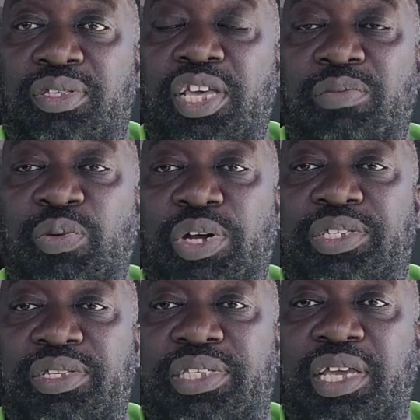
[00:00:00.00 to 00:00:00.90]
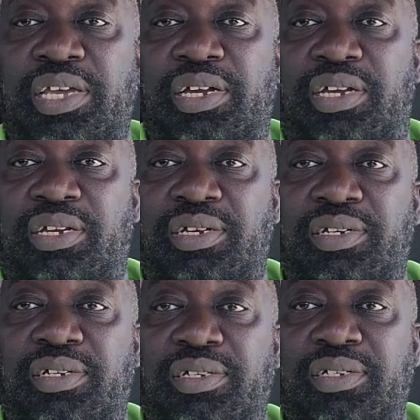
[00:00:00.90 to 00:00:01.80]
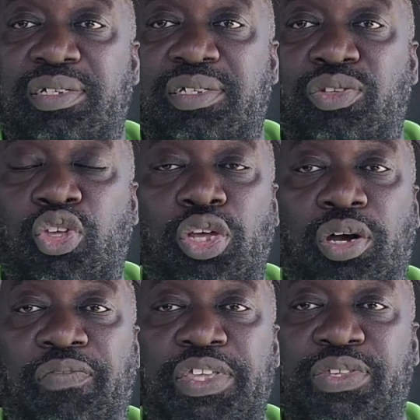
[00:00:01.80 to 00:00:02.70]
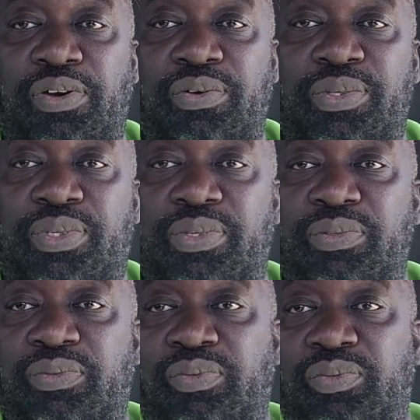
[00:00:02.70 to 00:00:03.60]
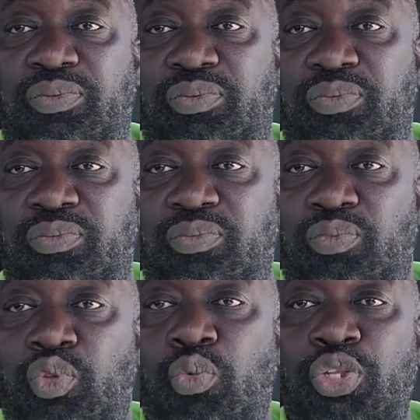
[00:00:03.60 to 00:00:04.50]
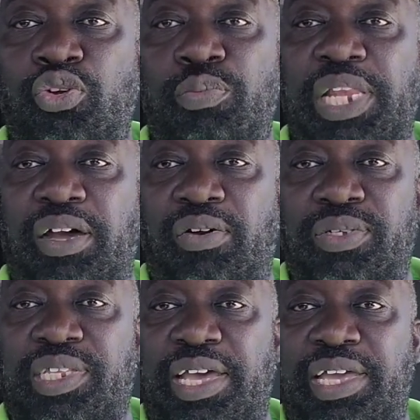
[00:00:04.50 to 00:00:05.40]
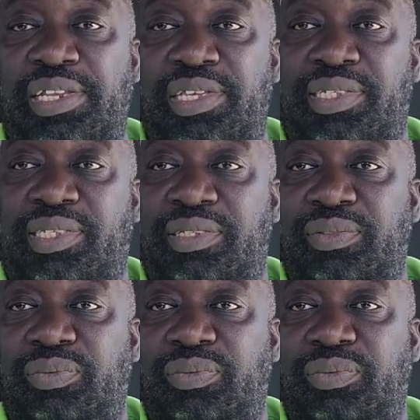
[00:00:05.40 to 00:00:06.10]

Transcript: Tell me what you think. Do you love this house? Would you build a house like this?